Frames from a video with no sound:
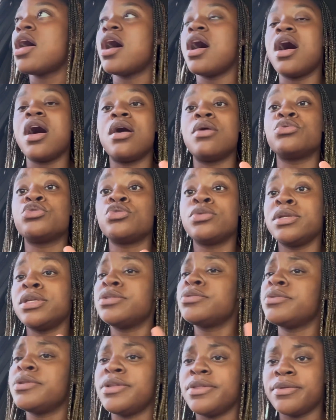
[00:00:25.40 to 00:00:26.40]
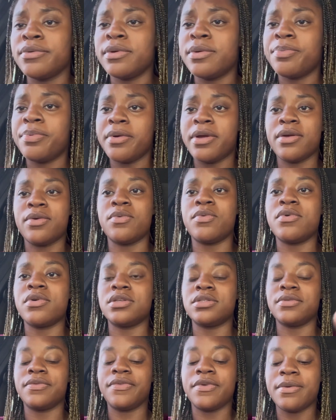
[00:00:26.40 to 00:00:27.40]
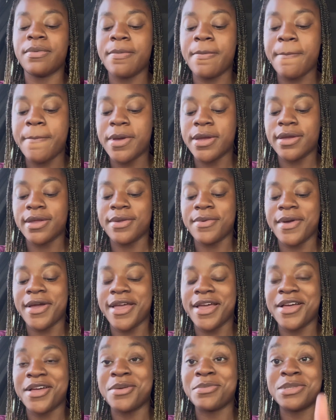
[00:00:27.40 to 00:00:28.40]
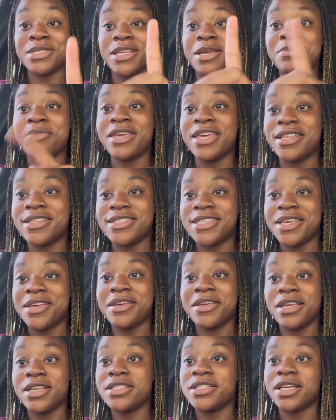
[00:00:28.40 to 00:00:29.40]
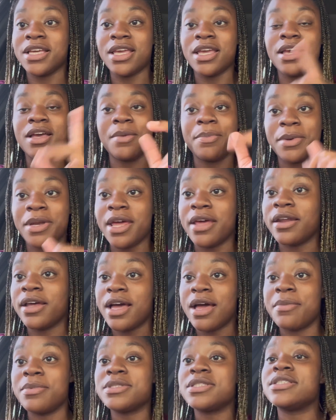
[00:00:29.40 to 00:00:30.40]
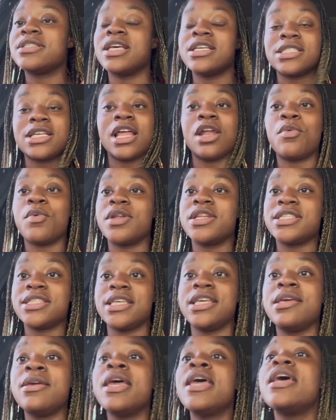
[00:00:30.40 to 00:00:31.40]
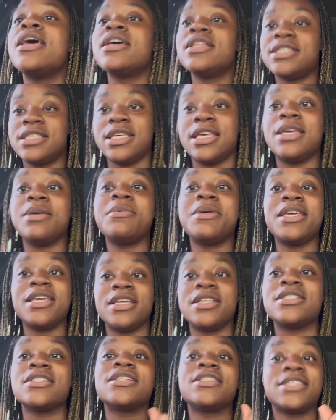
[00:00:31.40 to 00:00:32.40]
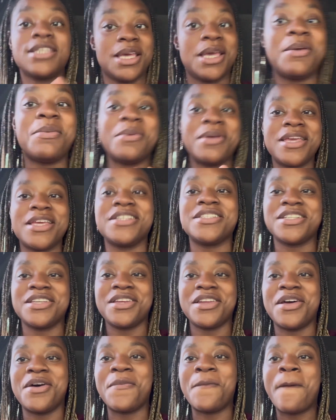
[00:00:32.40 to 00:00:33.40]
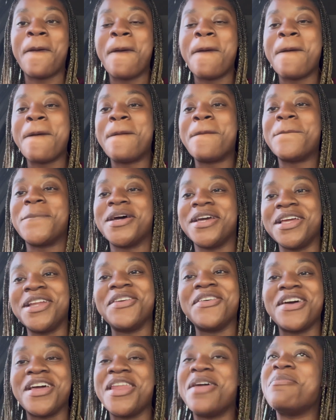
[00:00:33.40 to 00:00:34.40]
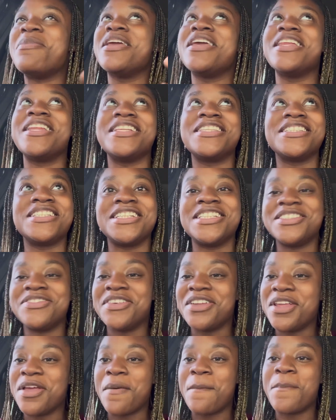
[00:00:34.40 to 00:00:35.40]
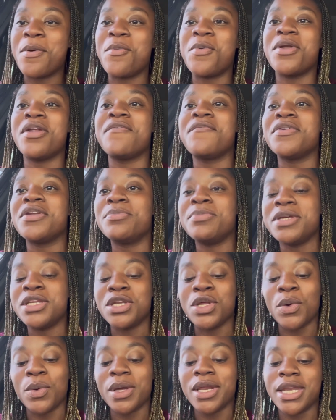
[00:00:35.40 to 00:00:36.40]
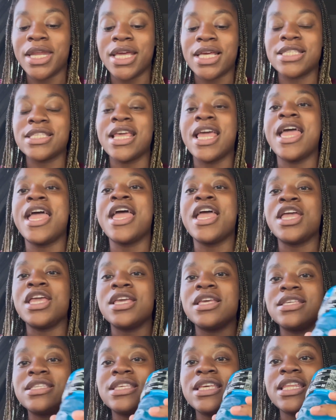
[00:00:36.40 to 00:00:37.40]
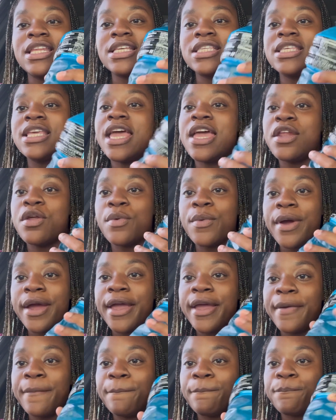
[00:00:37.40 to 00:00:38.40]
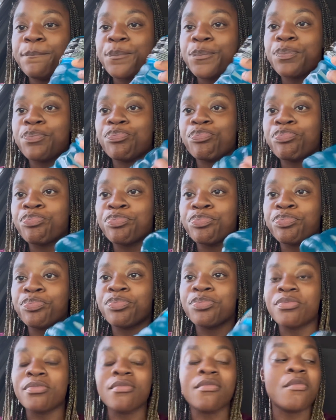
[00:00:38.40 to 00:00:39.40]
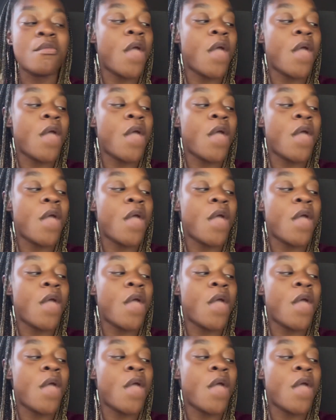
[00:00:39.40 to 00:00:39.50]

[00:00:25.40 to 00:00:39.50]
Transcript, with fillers: um 2023 prank wars. You feel me? But anyway, um, stamp Team Keisha again up and down the comments. That's all I want to see. Team Keisha, Team Keisha. You know. But anyway, let me get into this video. But what I'm gonna be doing is, you see this Gatorade. Mm-hmm